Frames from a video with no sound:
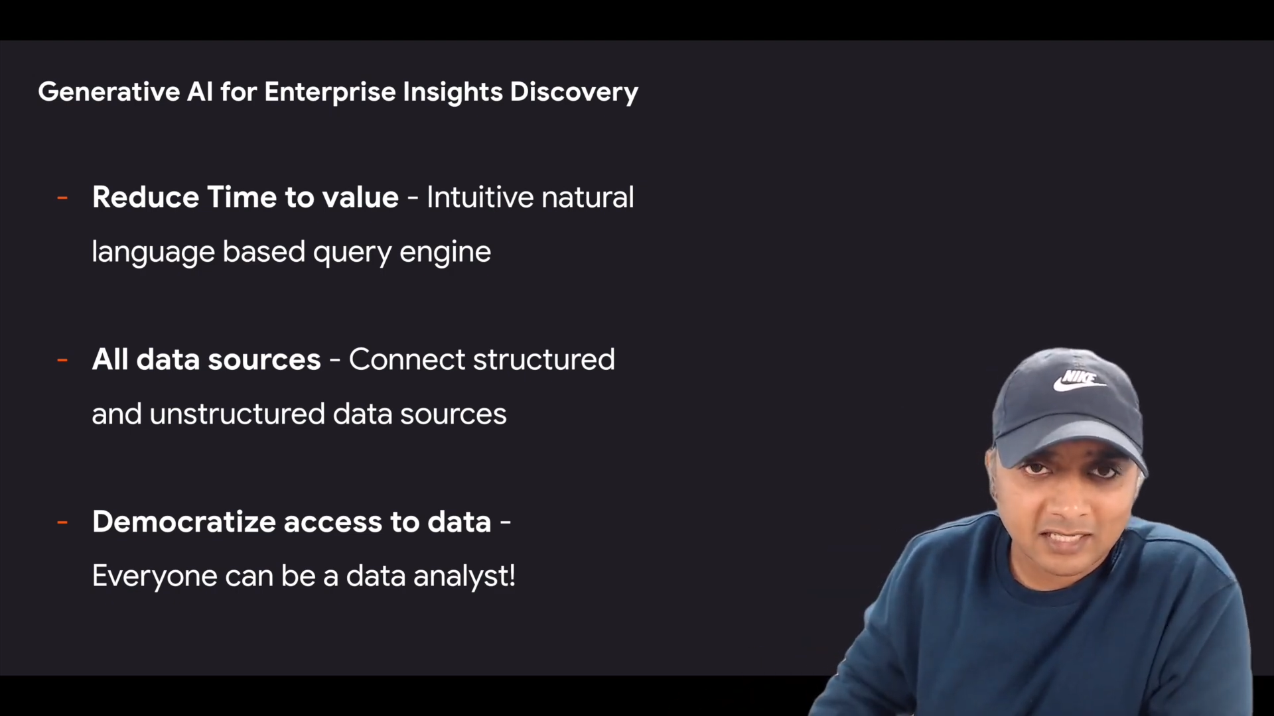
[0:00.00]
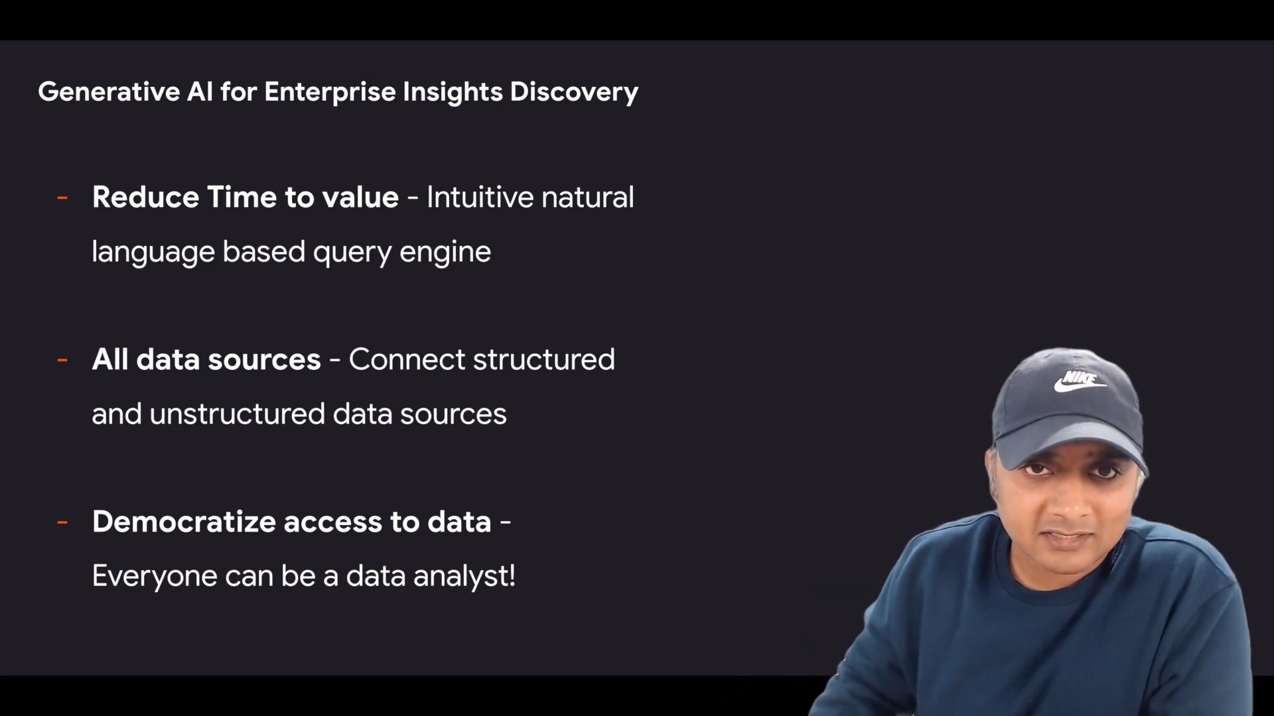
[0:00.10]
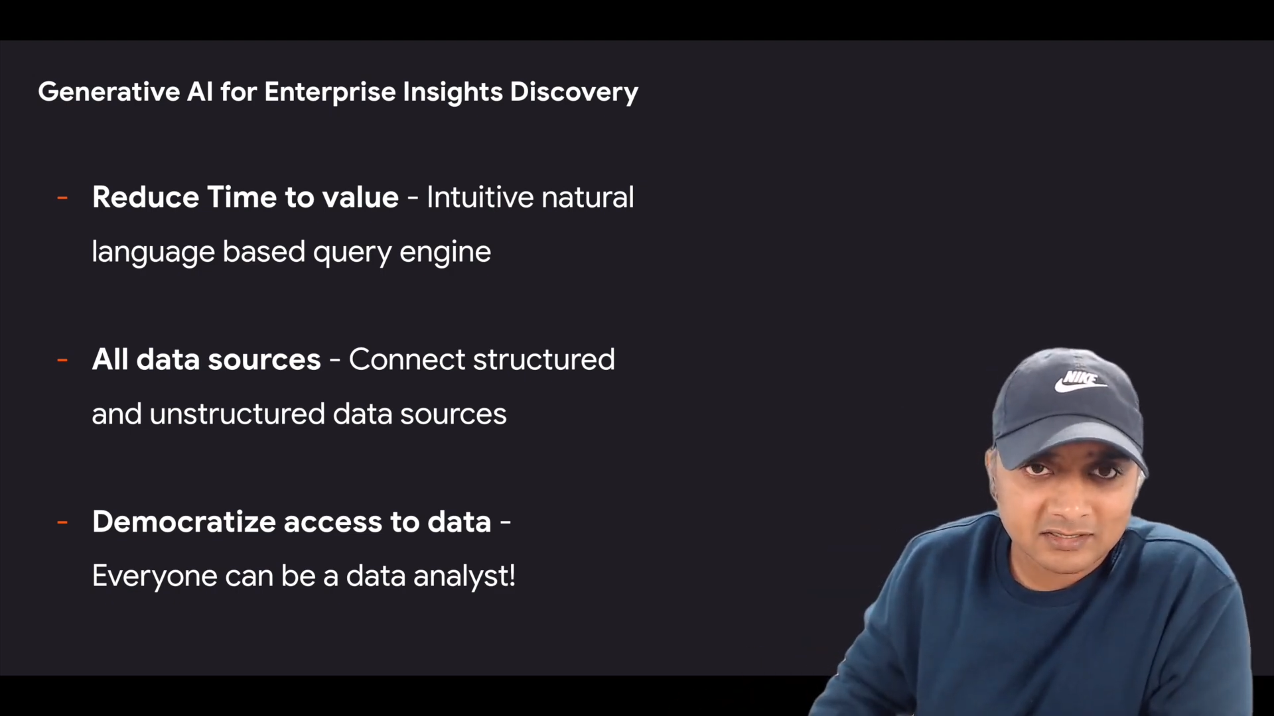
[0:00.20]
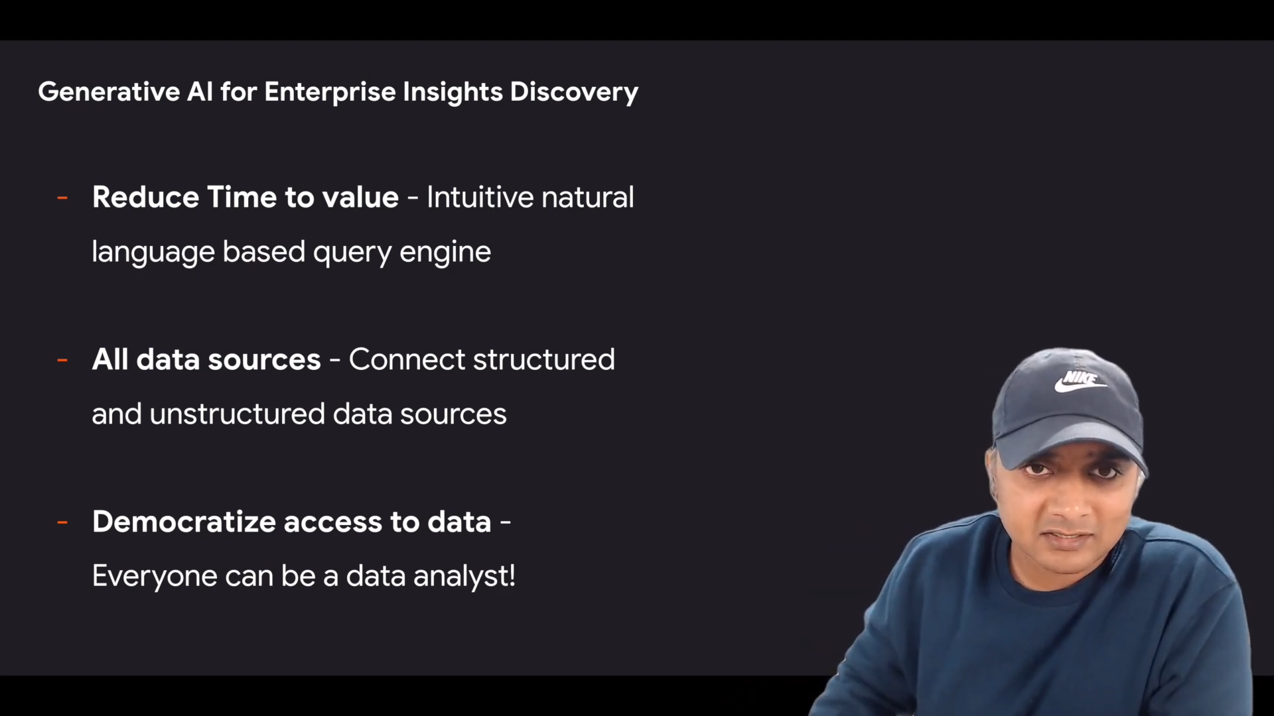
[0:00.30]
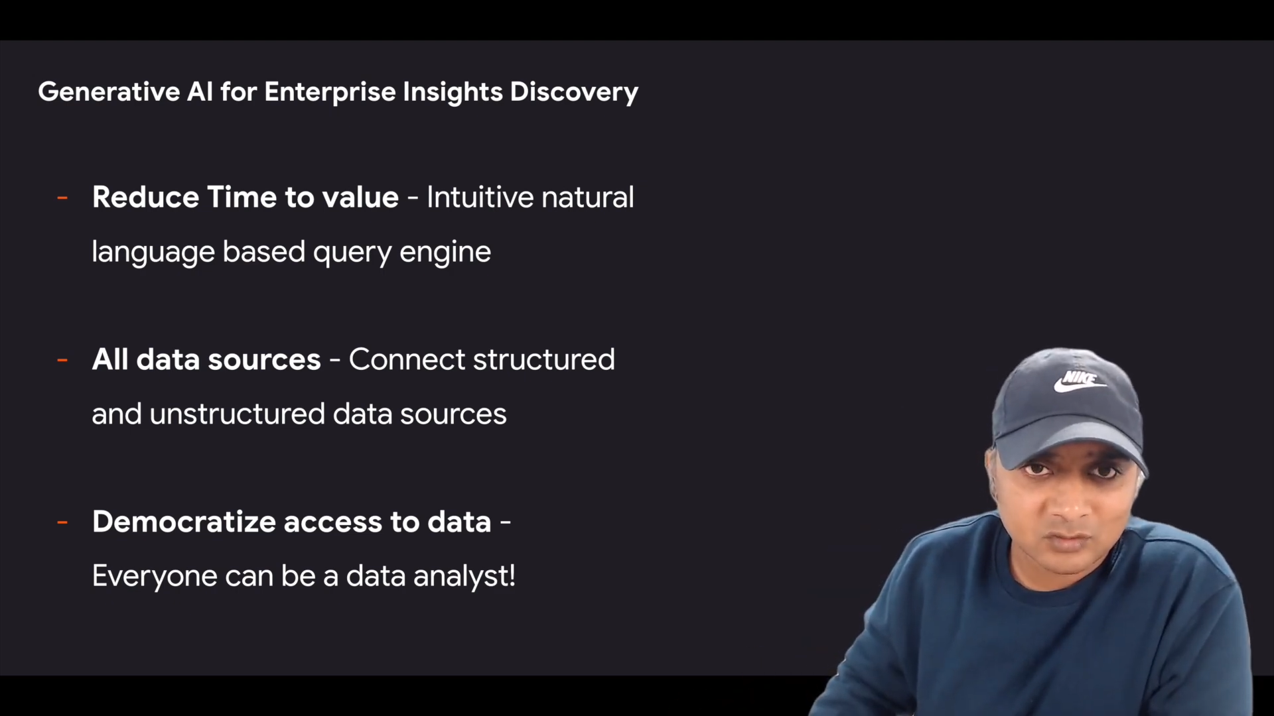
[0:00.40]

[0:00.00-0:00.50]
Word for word: access to